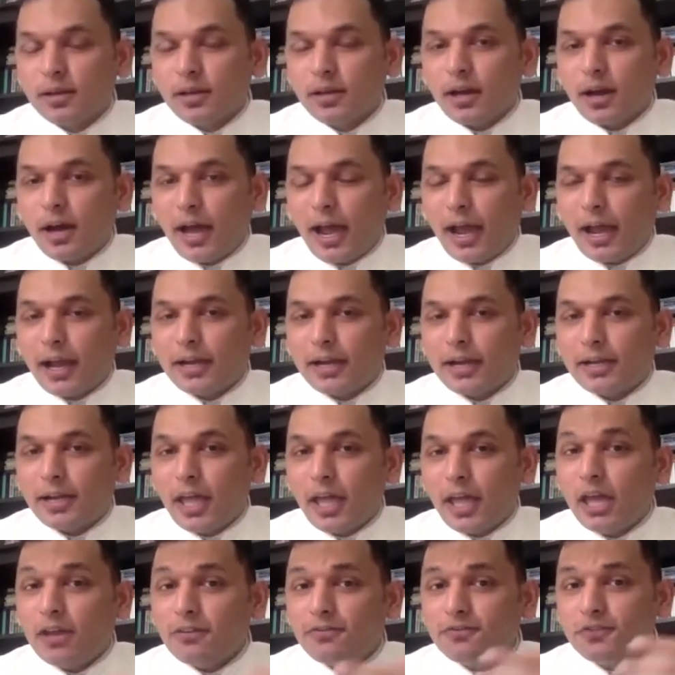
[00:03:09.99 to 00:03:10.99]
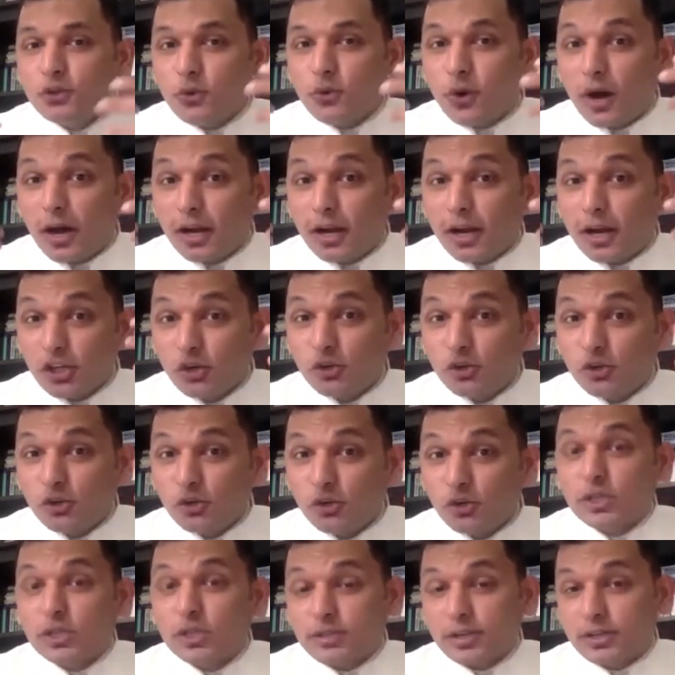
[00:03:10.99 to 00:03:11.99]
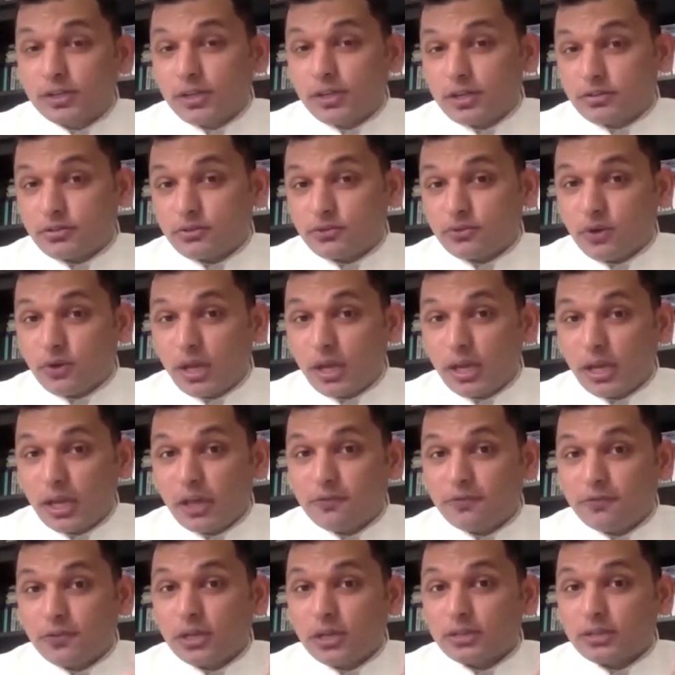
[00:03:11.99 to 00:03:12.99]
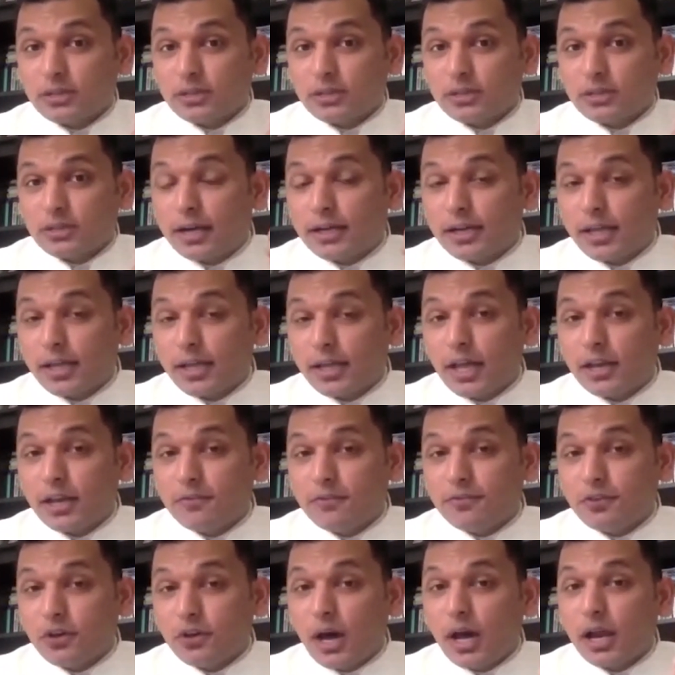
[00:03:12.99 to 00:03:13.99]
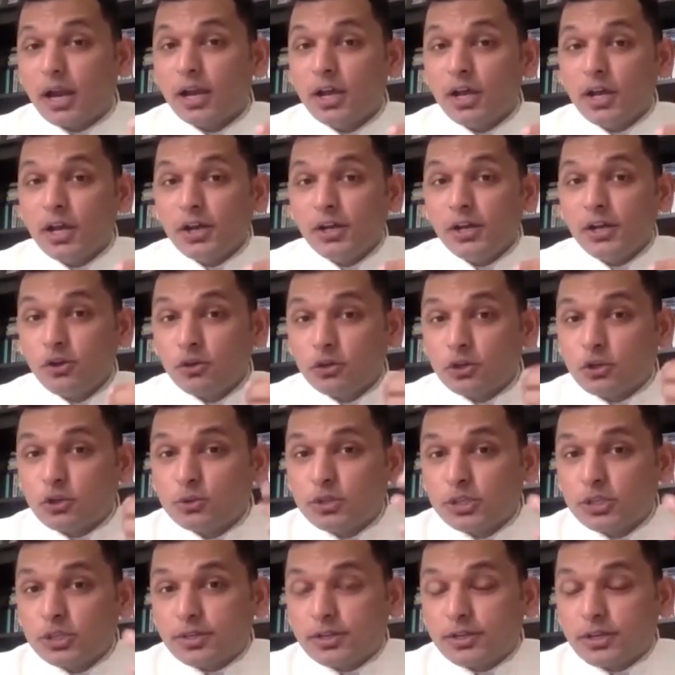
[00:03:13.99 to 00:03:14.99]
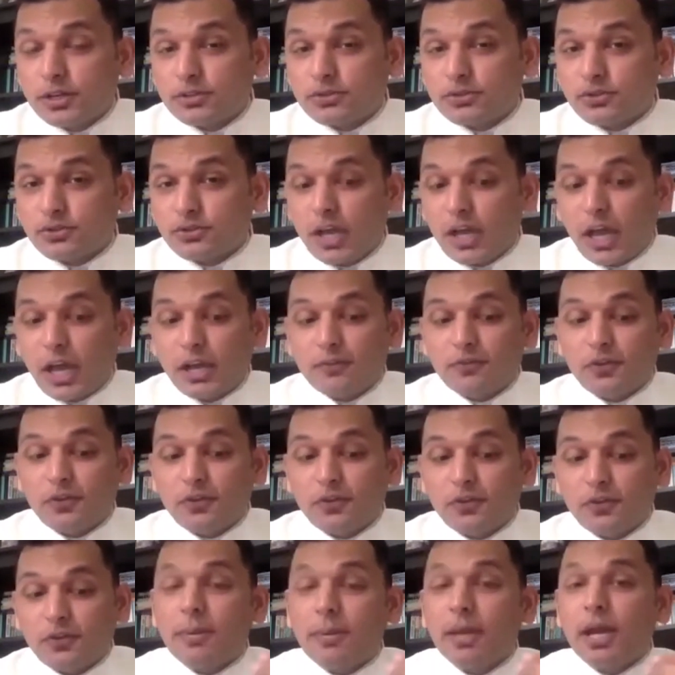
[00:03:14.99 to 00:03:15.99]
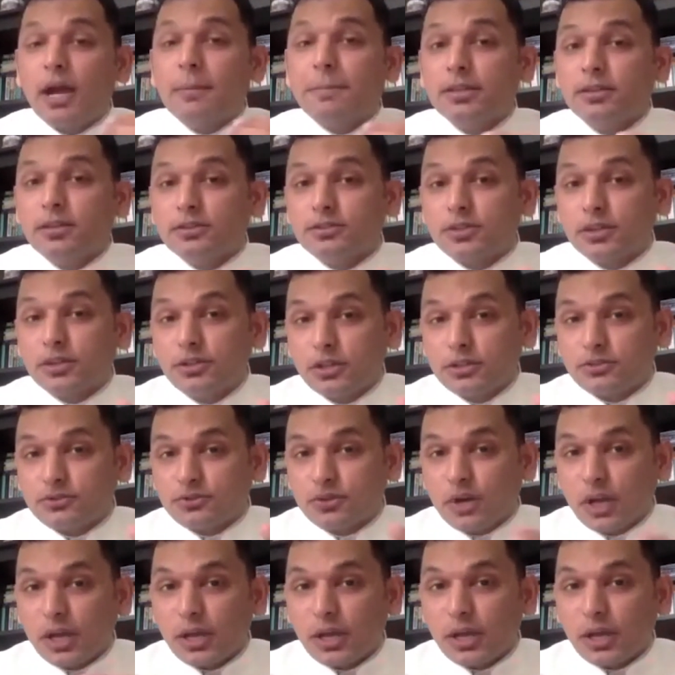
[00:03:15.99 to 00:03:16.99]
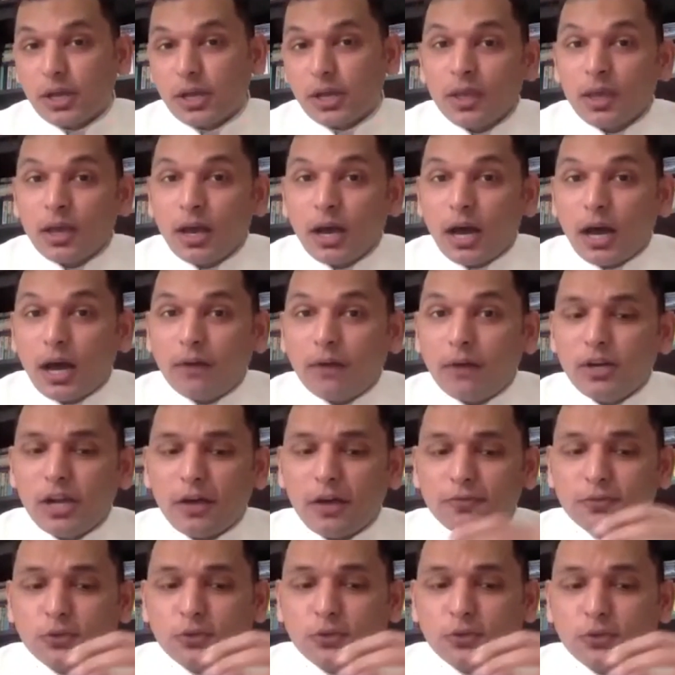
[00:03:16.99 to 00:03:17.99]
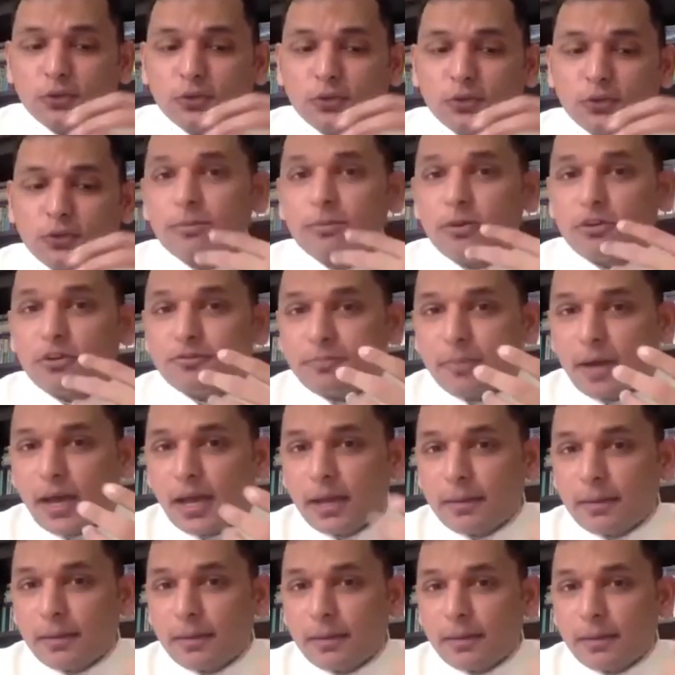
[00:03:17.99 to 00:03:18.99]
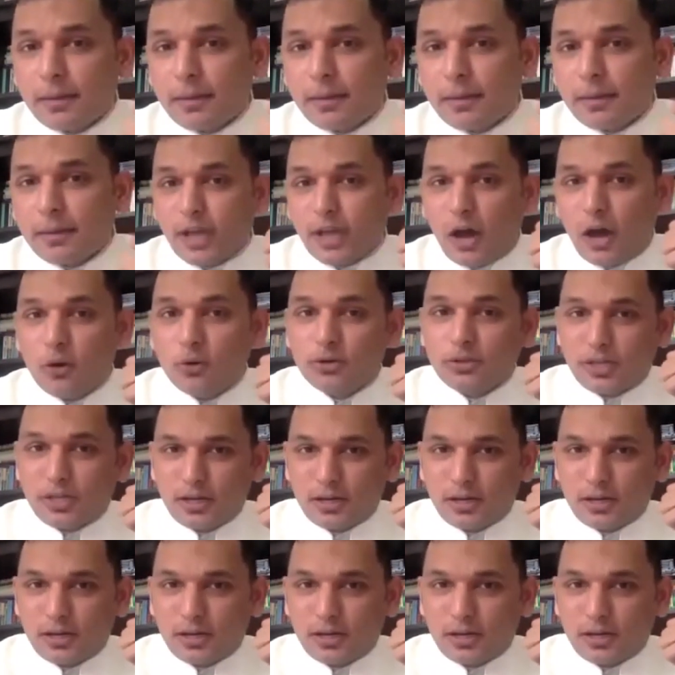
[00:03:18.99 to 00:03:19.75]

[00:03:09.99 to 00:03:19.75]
And if you are new to this industry, if you are starting and if you are new to this industry and if you are coming up in this industry, I would love to share some of my points out there.